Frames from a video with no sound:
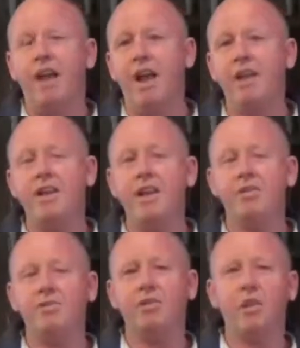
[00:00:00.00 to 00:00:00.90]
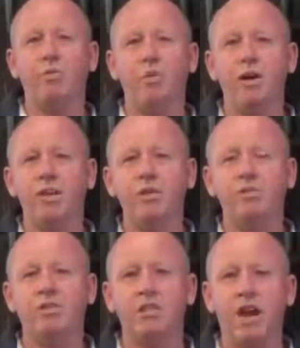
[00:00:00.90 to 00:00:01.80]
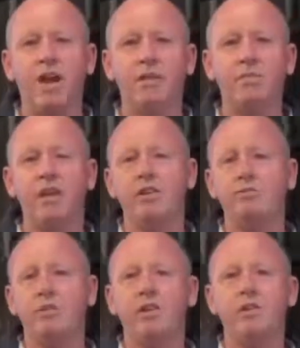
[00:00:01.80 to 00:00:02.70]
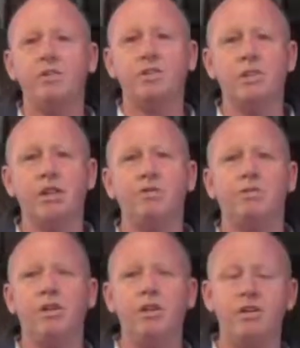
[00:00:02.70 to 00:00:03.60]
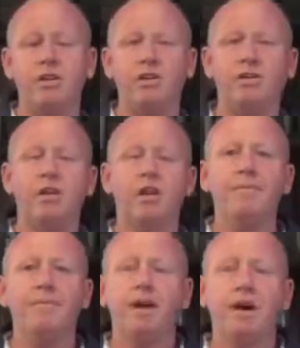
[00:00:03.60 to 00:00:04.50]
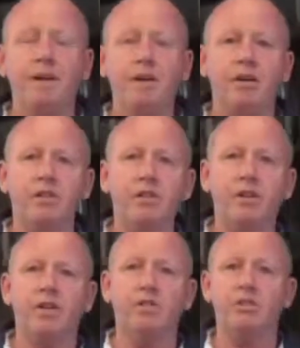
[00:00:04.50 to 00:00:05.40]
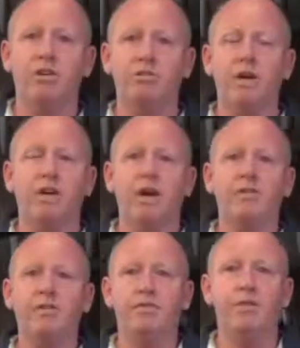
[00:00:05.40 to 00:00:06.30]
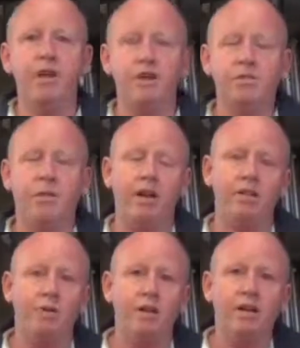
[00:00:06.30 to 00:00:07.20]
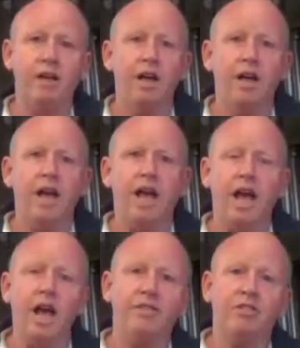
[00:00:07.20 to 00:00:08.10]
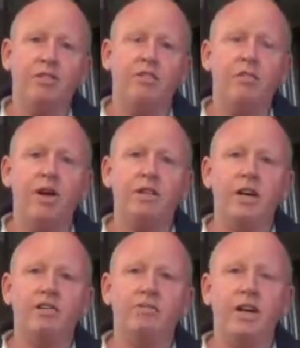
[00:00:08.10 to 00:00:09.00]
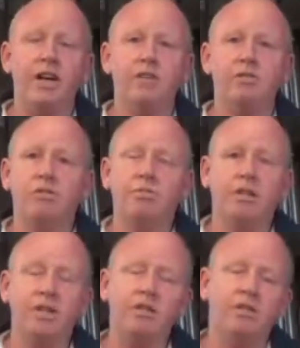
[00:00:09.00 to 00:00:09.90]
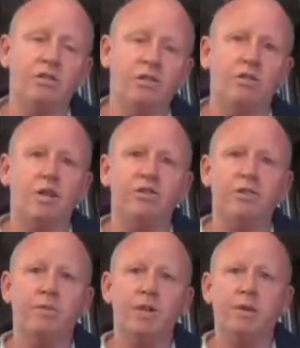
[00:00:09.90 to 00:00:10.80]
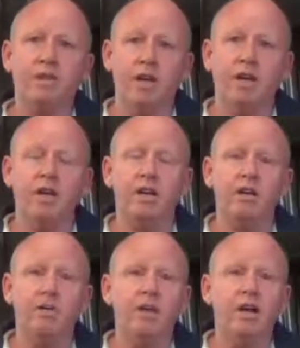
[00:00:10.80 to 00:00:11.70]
how do you get, like, what can you save in maintenance? What can you achieve? What can you do? I mean, I do own a software company for maintenance management, and the software does relate to it, but these stories that I'm going to be telling you